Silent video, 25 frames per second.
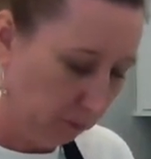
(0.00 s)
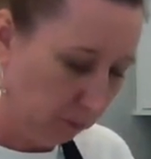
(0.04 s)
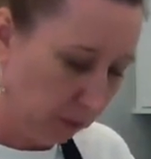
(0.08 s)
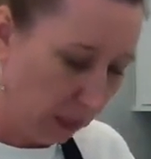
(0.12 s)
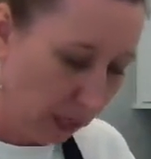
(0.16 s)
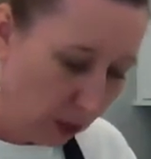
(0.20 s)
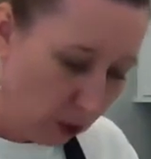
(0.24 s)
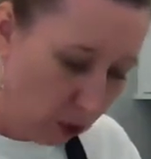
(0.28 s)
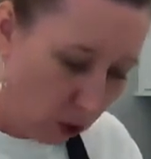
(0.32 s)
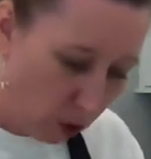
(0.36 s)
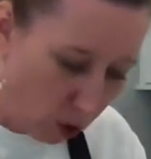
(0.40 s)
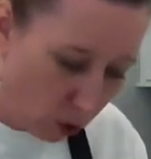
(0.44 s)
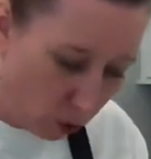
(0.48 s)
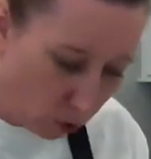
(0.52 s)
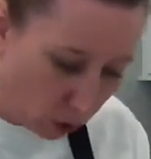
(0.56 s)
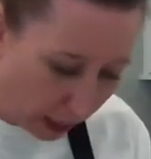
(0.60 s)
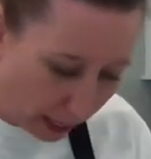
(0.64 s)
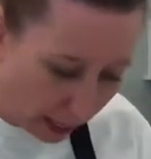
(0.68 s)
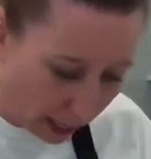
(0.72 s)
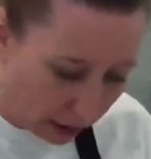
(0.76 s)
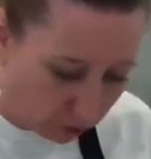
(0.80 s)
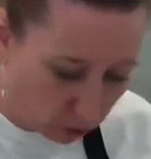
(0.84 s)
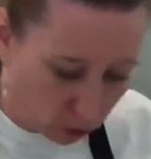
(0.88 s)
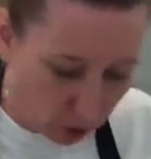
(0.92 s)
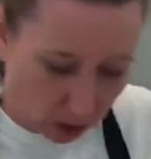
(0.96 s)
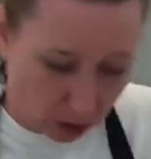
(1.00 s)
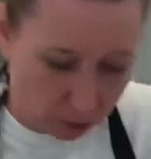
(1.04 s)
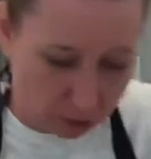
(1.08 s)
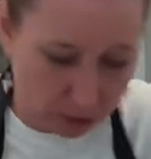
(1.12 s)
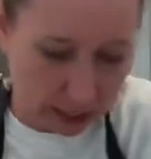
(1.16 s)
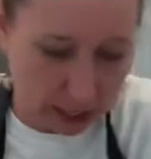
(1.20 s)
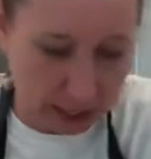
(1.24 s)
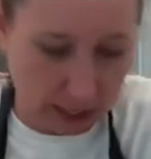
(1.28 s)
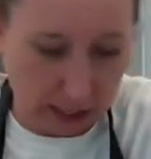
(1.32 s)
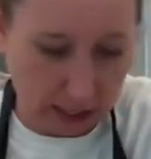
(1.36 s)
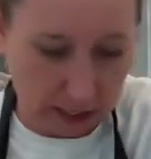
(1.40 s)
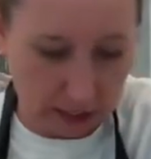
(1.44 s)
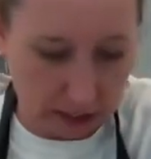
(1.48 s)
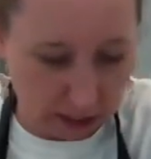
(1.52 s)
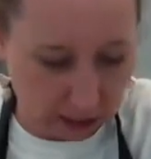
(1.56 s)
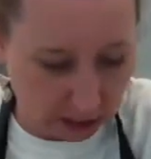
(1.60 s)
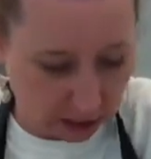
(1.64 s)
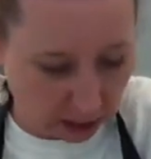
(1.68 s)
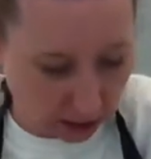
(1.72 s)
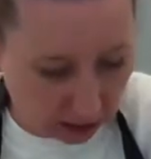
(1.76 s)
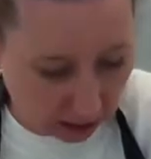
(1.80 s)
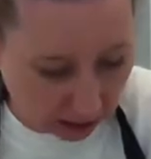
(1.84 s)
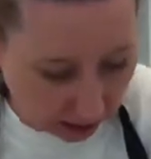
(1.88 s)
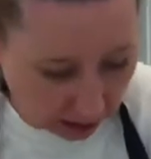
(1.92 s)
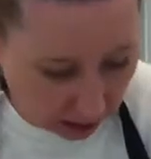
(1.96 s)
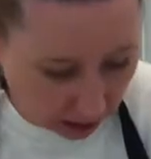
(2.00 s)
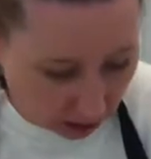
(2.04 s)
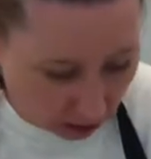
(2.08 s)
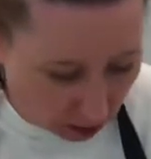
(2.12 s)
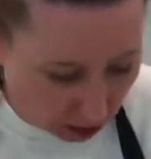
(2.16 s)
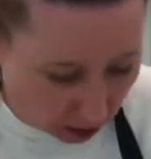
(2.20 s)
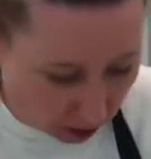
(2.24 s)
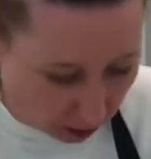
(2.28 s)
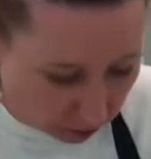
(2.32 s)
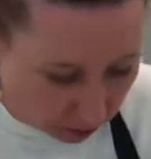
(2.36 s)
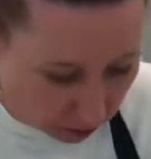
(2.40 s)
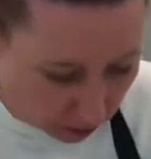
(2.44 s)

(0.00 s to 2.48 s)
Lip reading: Oh, my hands. Get off.